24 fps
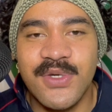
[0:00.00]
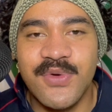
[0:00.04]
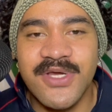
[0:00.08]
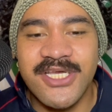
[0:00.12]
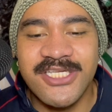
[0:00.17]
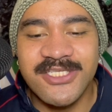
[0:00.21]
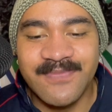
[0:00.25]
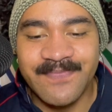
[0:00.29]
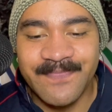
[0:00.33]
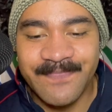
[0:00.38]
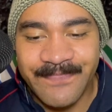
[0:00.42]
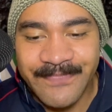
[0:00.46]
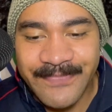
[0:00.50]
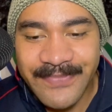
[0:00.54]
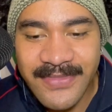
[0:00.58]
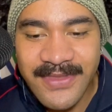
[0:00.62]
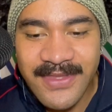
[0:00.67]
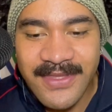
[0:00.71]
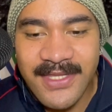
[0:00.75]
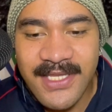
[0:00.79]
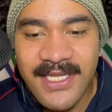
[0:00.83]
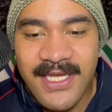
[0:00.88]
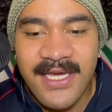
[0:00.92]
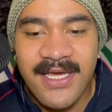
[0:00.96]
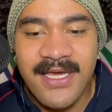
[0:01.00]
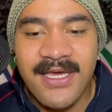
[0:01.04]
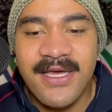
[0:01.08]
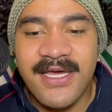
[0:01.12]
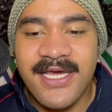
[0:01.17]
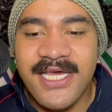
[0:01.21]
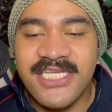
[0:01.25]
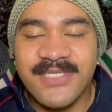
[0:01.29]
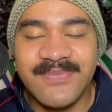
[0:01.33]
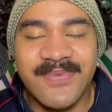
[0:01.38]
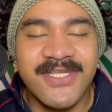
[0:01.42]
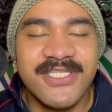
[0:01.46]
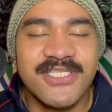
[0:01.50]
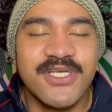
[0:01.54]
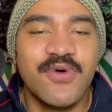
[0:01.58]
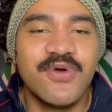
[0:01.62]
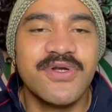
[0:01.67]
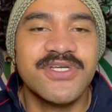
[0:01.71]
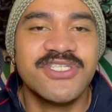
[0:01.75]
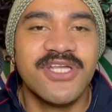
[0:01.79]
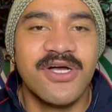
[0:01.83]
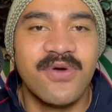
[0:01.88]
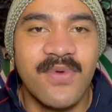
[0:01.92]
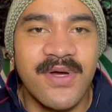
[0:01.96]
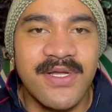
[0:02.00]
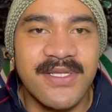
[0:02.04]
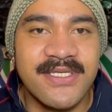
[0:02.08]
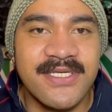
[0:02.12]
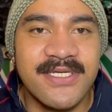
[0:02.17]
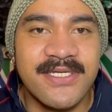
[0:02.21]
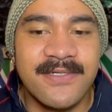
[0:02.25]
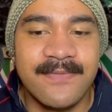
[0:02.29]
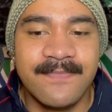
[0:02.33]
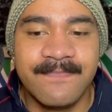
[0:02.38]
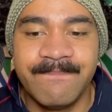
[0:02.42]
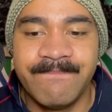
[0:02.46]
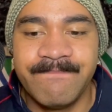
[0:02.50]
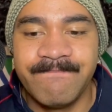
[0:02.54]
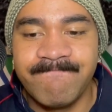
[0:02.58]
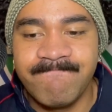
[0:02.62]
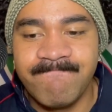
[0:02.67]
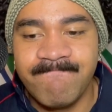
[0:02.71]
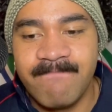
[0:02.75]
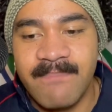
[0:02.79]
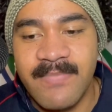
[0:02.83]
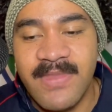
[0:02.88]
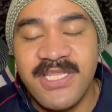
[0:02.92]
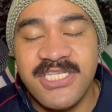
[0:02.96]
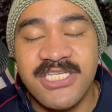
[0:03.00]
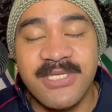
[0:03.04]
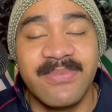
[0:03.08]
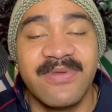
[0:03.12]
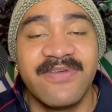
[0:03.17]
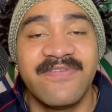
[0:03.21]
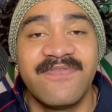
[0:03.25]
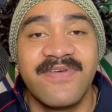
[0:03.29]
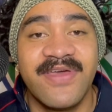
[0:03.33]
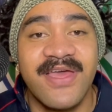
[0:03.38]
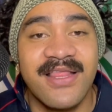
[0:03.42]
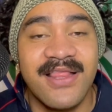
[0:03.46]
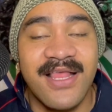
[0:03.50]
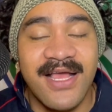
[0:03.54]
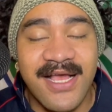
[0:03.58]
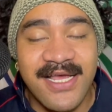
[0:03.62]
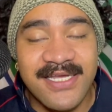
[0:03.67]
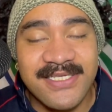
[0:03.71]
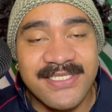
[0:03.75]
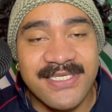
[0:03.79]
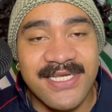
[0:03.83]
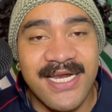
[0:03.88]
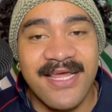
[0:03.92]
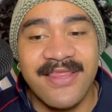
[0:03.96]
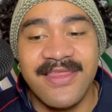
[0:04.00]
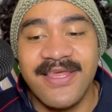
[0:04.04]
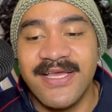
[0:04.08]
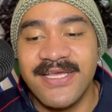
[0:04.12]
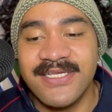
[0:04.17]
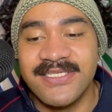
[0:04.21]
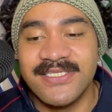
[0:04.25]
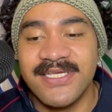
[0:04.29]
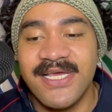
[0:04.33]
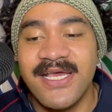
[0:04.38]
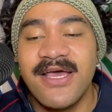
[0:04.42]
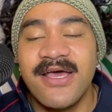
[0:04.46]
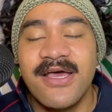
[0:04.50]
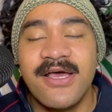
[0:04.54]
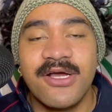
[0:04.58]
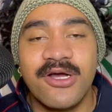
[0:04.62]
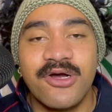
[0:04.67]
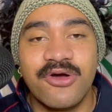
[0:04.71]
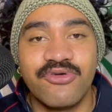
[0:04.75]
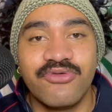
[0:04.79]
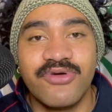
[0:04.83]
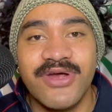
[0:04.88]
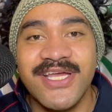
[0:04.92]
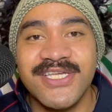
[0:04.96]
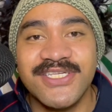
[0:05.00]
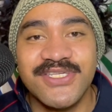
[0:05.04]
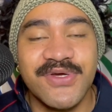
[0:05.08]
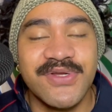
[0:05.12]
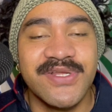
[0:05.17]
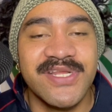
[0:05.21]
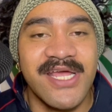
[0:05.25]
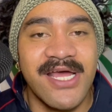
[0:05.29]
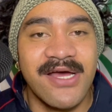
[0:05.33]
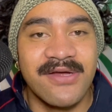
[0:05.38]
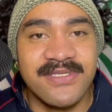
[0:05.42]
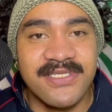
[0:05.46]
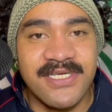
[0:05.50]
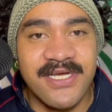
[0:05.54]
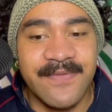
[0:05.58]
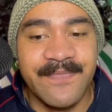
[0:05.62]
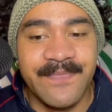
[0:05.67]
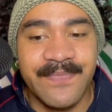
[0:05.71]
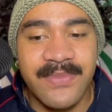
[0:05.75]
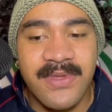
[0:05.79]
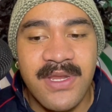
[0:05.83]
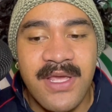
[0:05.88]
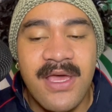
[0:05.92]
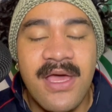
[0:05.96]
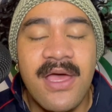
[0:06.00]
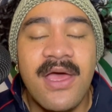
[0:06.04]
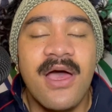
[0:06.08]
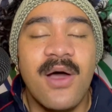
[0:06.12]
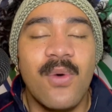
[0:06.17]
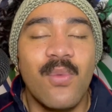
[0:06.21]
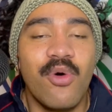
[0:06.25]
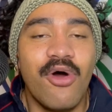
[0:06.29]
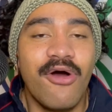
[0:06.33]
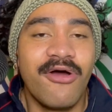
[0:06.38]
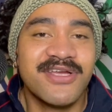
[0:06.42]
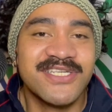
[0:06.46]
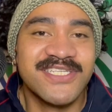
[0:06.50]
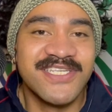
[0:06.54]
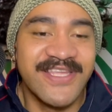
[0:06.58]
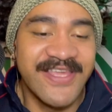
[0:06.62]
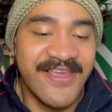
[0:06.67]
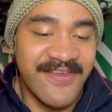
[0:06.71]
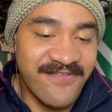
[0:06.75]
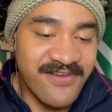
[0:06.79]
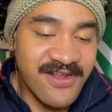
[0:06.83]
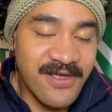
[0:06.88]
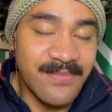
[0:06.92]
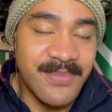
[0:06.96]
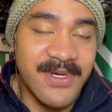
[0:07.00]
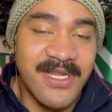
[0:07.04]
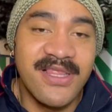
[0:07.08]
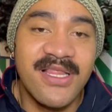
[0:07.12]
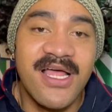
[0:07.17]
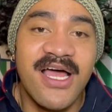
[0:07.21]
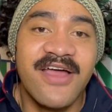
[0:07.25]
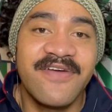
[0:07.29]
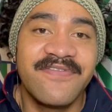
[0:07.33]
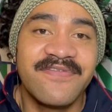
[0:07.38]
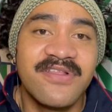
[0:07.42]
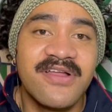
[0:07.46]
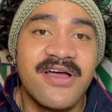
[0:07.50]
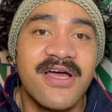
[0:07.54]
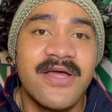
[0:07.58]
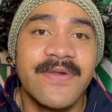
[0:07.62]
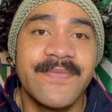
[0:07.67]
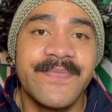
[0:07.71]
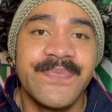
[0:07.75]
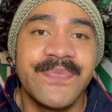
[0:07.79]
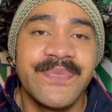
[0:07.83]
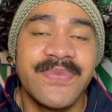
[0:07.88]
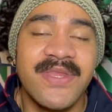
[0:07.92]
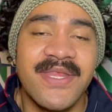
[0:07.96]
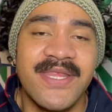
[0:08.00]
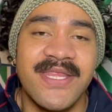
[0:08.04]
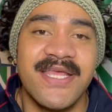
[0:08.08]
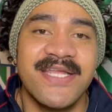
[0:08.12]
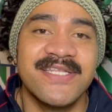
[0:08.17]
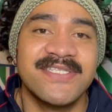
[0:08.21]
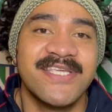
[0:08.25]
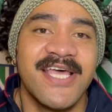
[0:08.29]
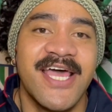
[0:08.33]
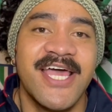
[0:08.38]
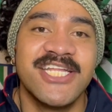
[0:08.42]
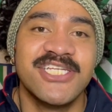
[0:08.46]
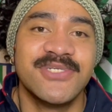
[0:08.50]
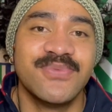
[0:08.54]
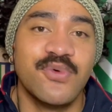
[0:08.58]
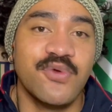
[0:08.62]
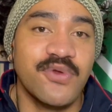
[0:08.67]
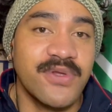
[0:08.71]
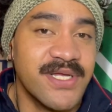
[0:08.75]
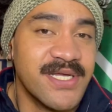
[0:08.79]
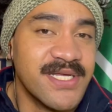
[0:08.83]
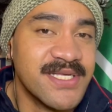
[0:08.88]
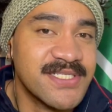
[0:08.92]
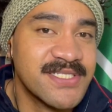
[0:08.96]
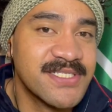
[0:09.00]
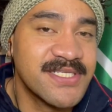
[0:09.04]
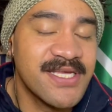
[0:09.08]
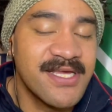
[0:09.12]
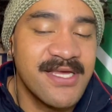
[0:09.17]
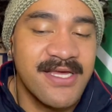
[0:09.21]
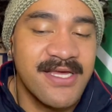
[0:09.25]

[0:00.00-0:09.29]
he's been told he's not wanted. To be fair, like I said, I think his career is on the outer. Warriors have given him a lifeline. The intangible is,